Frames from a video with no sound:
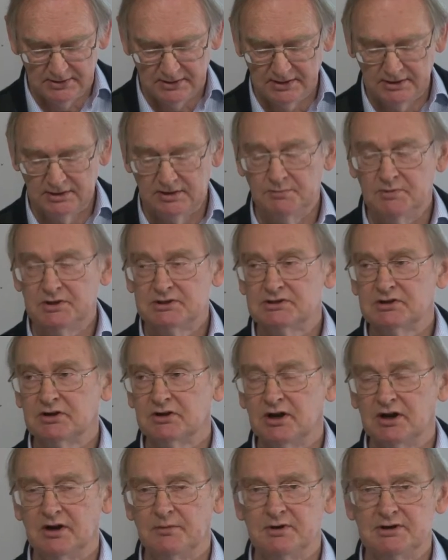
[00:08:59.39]
and the Mitchell
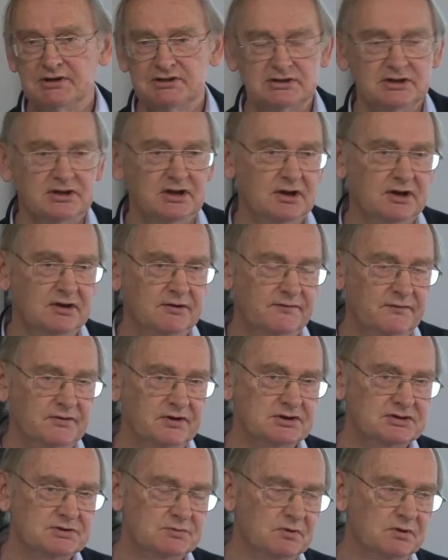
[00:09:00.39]
Library's
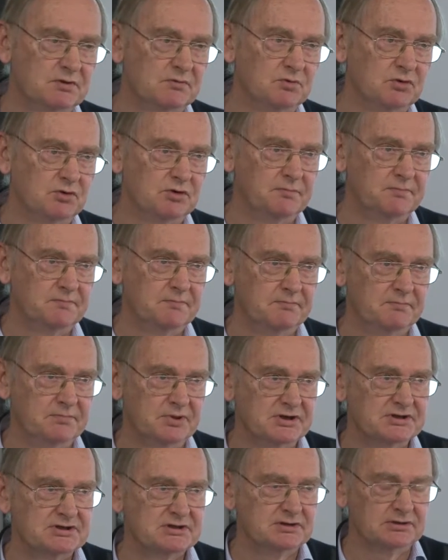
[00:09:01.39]
First World War
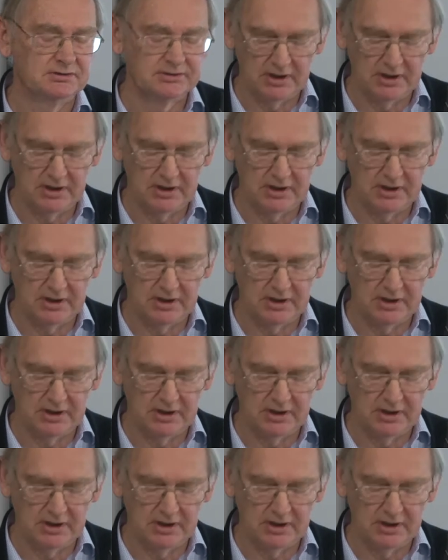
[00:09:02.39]
personal